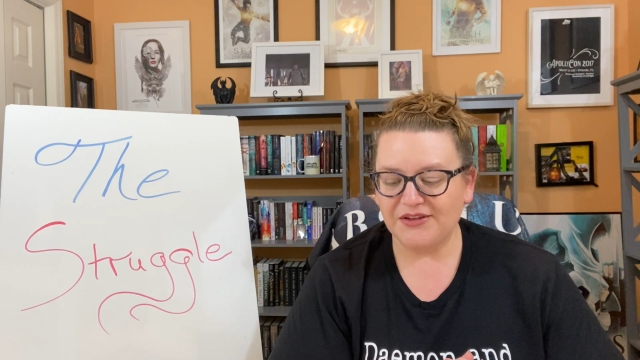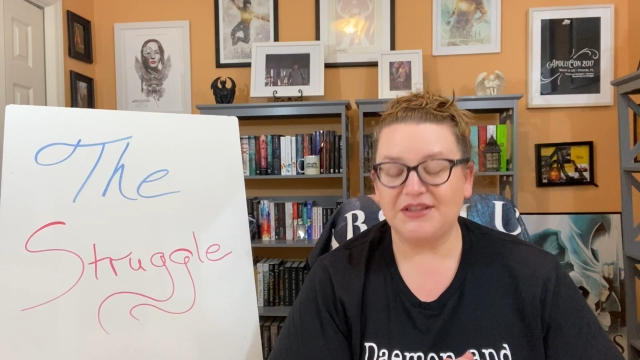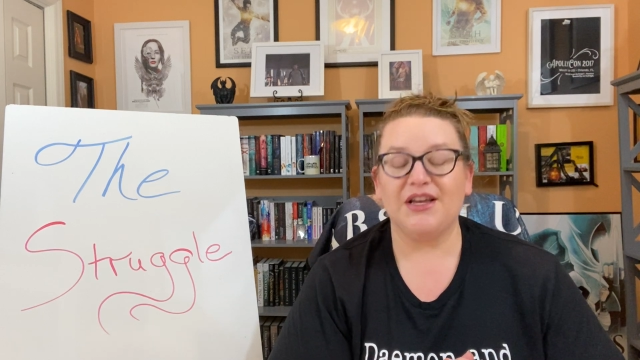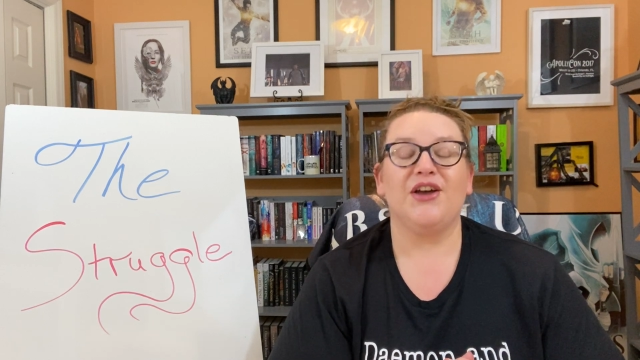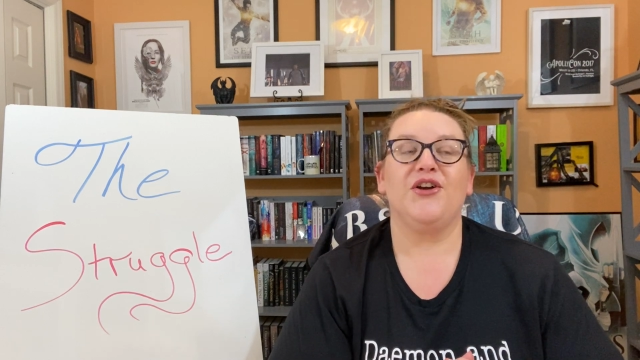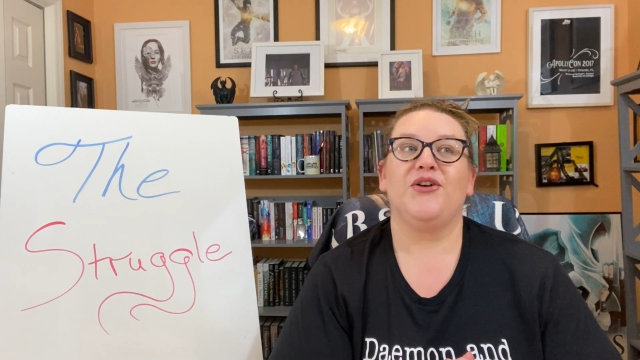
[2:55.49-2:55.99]

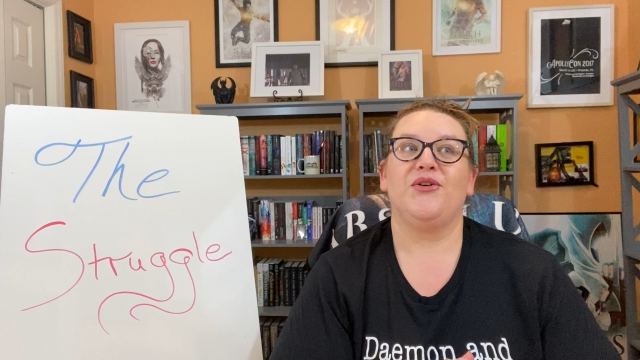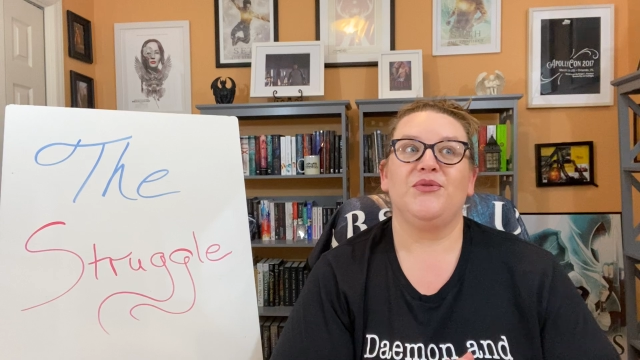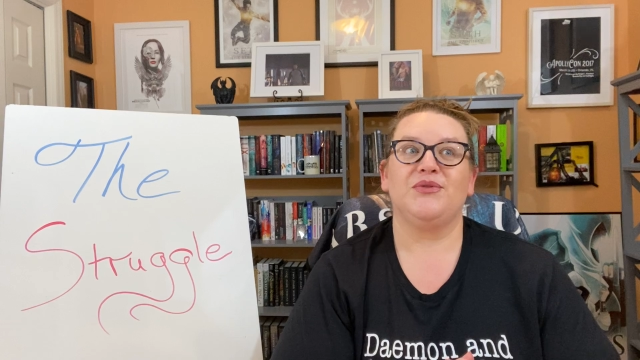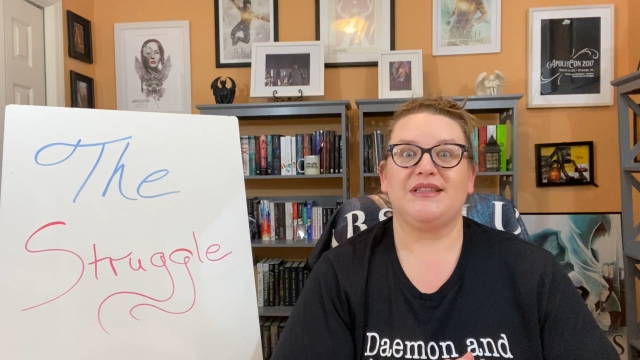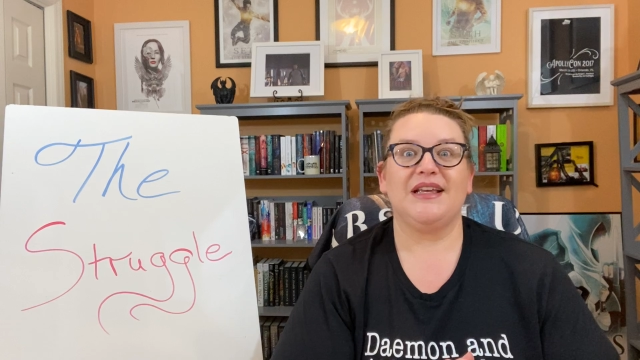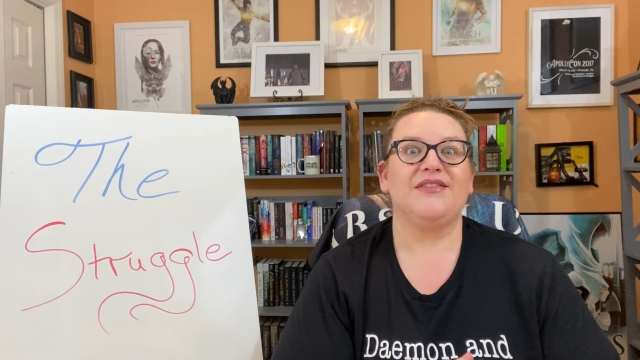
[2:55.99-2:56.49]
So
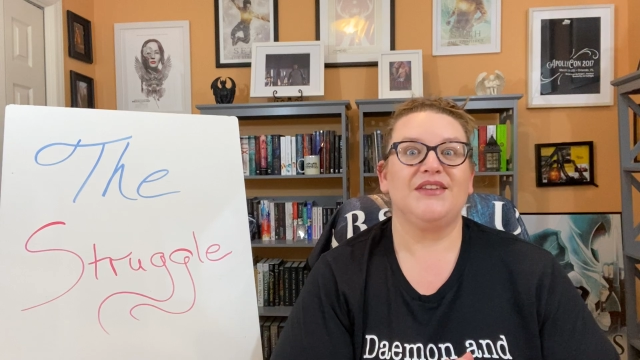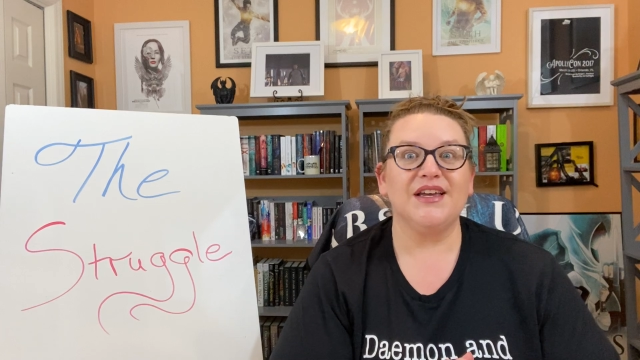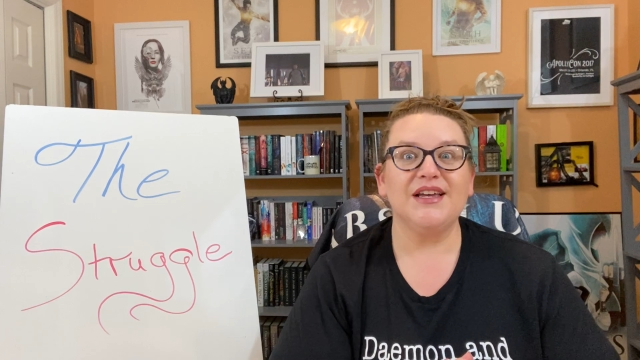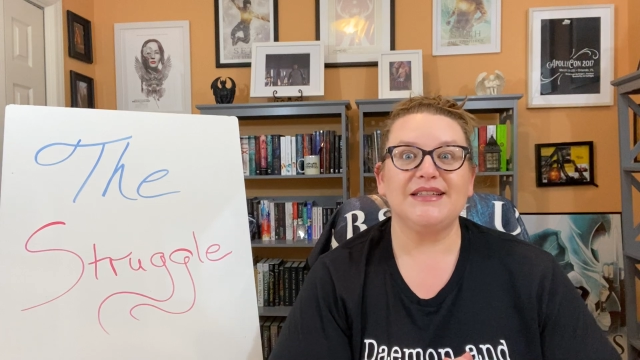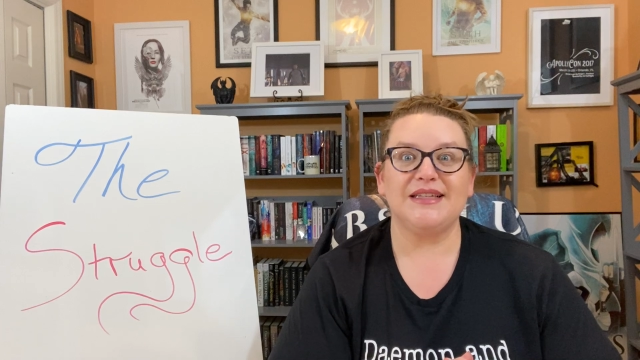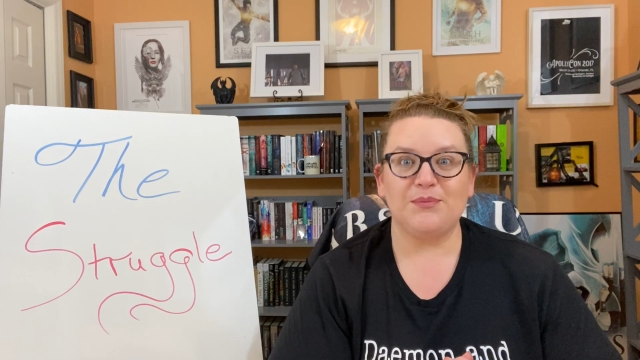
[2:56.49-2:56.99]
Seth
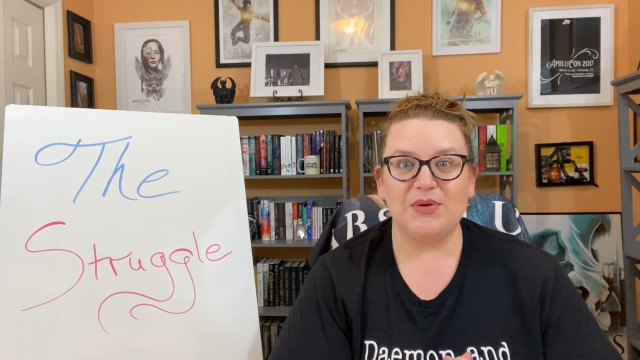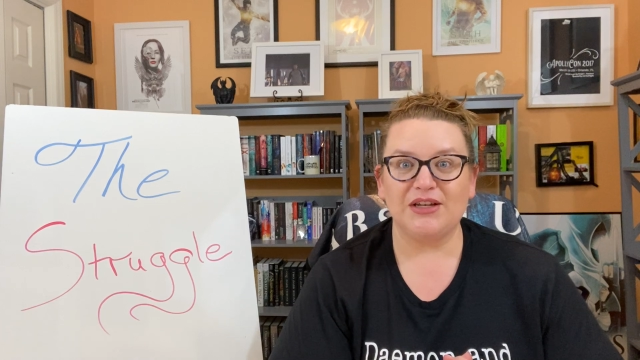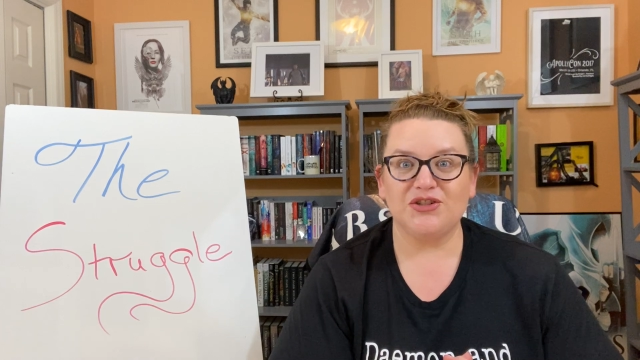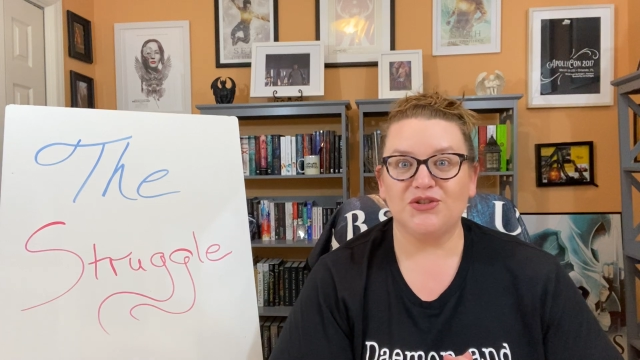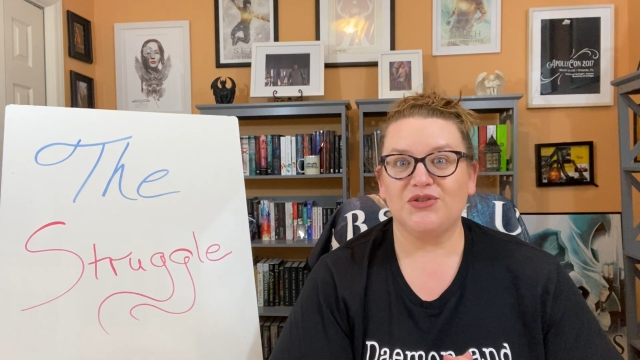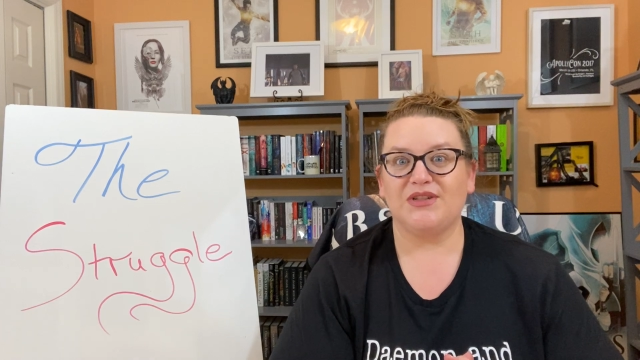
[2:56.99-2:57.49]
does. He
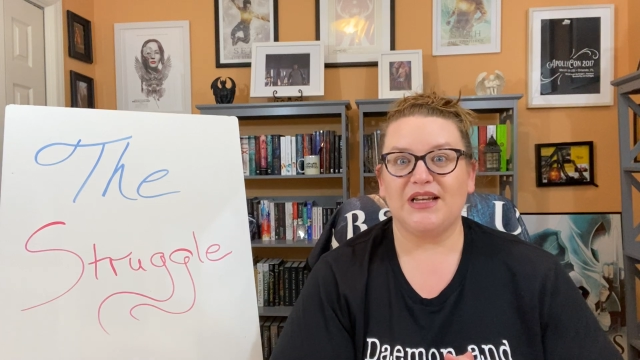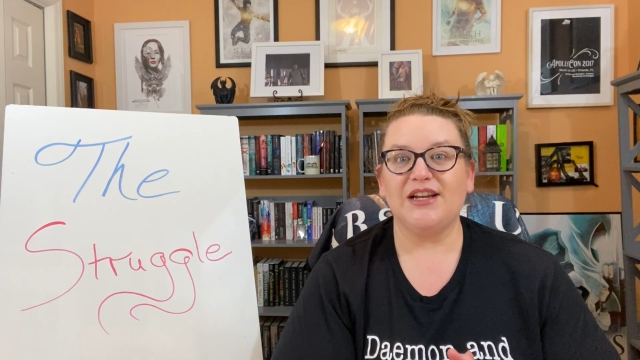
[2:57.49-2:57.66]
pictures